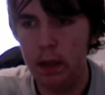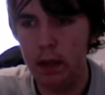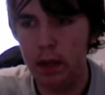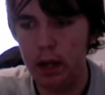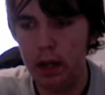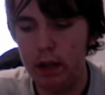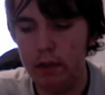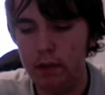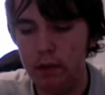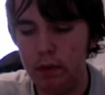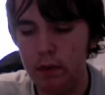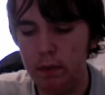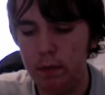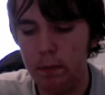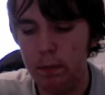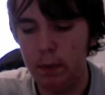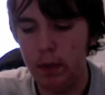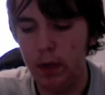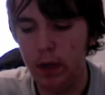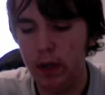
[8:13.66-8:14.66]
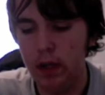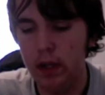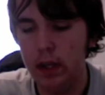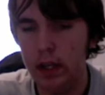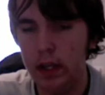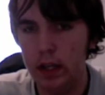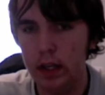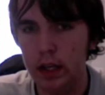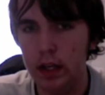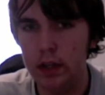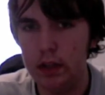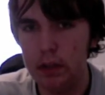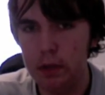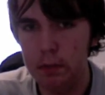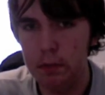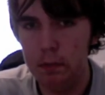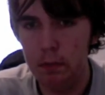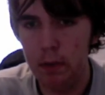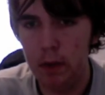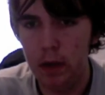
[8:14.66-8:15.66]
I've heard from Doug that
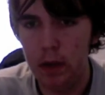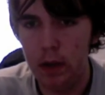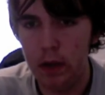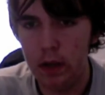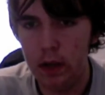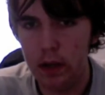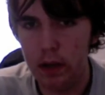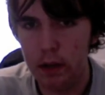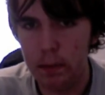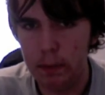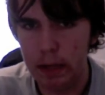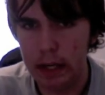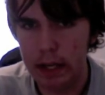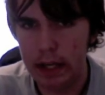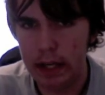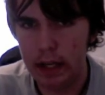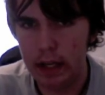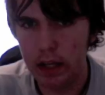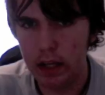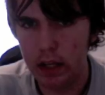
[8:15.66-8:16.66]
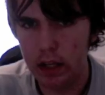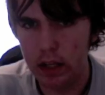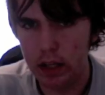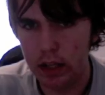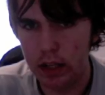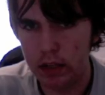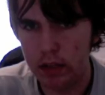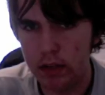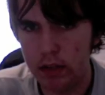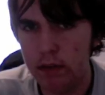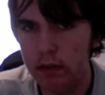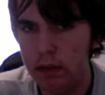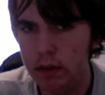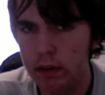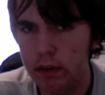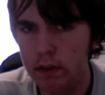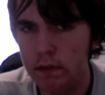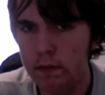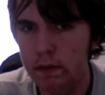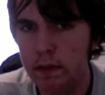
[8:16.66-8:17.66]
they're making like
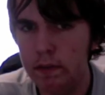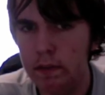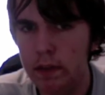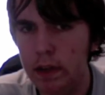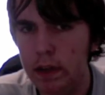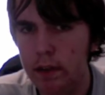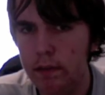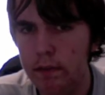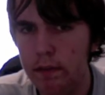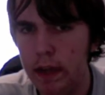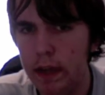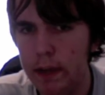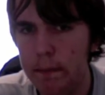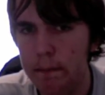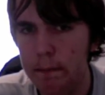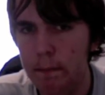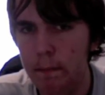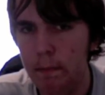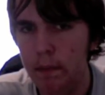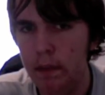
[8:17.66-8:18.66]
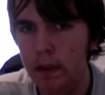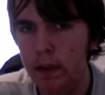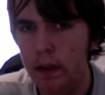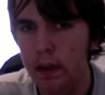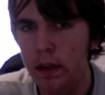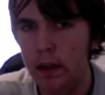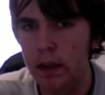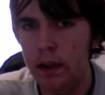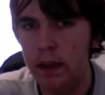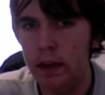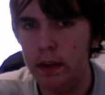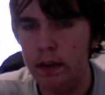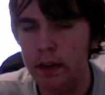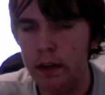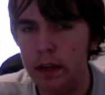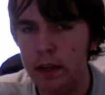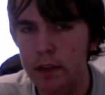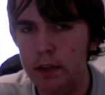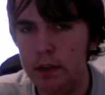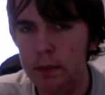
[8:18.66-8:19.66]
250 of them, and
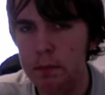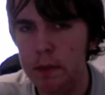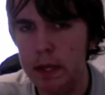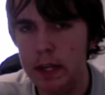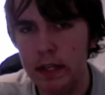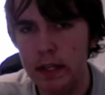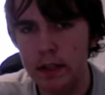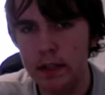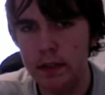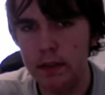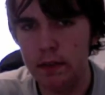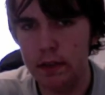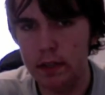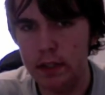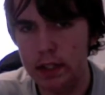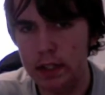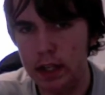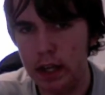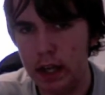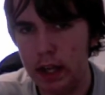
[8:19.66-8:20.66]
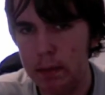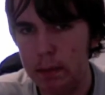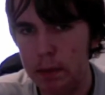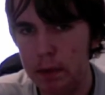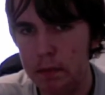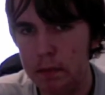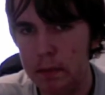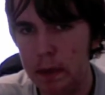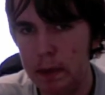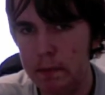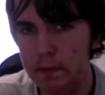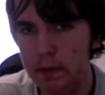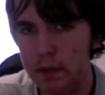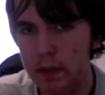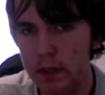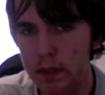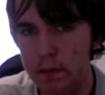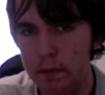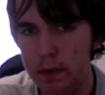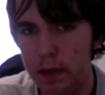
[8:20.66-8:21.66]
they should be in stores in a couple of months,
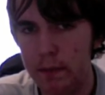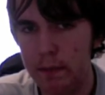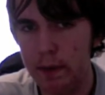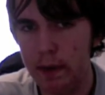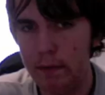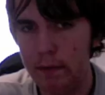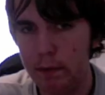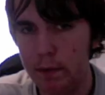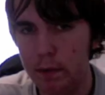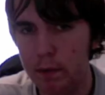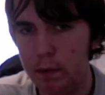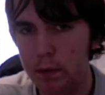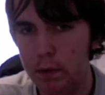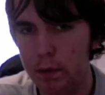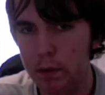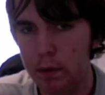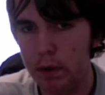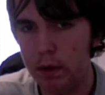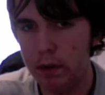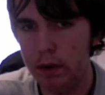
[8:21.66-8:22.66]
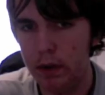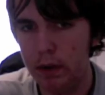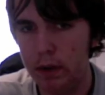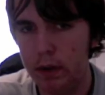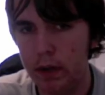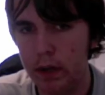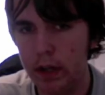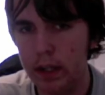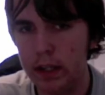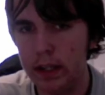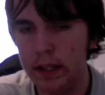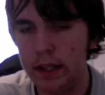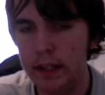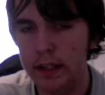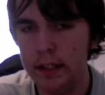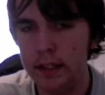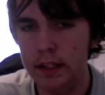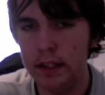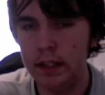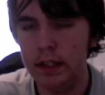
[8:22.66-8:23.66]
sometime after the World Yo-Yo
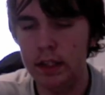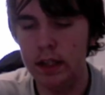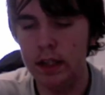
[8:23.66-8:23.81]
Contest.